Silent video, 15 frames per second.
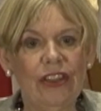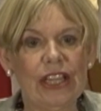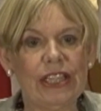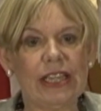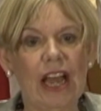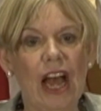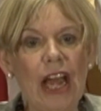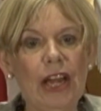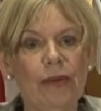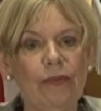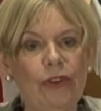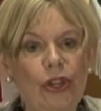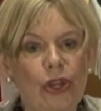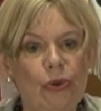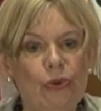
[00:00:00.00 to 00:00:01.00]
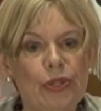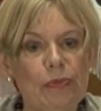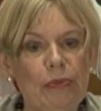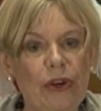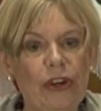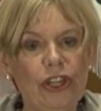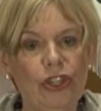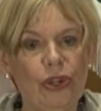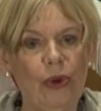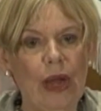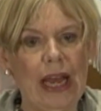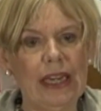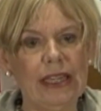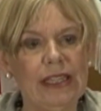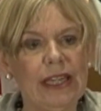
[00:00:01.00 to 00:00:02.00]
this kind of new
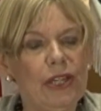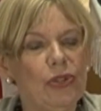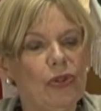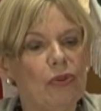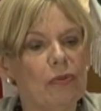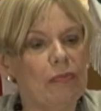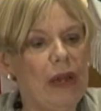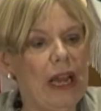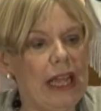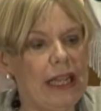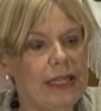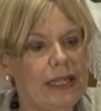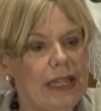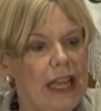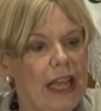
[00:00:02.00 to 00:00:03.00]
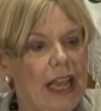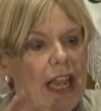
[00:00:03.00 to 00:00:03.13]
spirituality took place